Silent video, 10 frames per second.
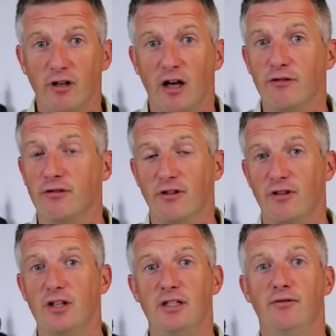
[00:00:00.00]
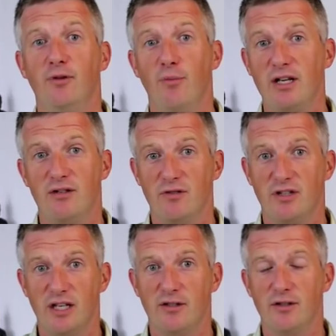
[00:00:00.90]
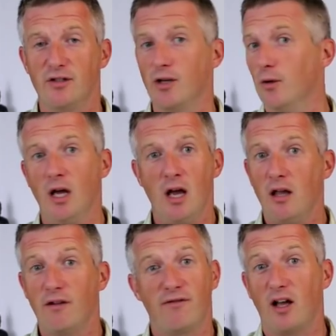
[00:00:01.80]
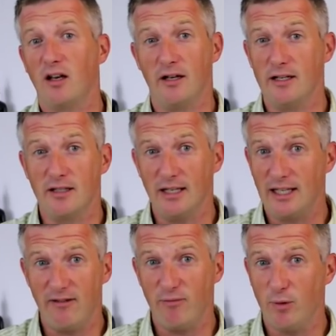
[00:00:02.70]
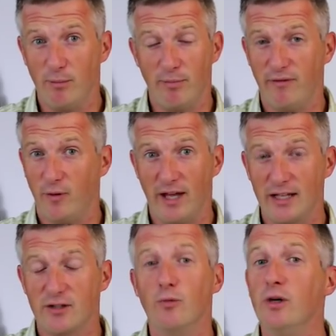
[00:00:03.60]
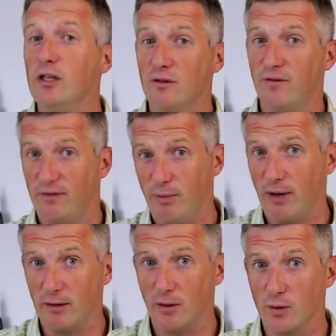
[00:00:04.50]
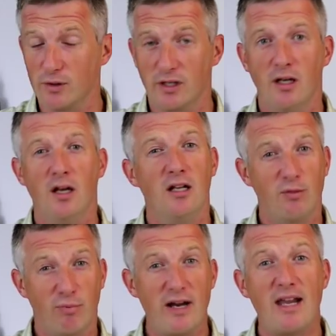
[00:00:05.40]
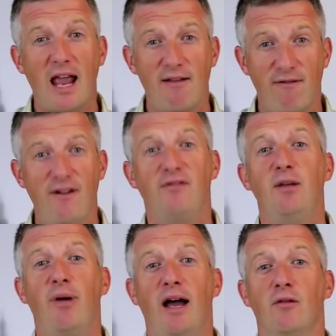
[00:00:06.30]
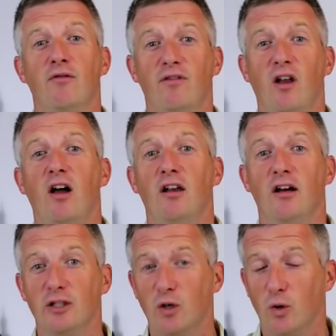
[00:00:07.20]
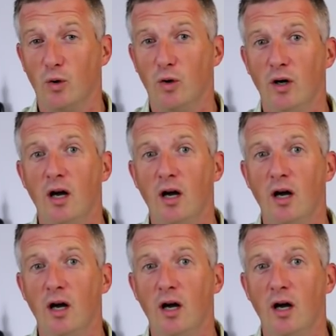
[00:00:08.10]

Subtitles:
130 for abrasion resistance, so the fly line is going to give more before that, so we use 50 pound cores. To break a 50 pound fly line core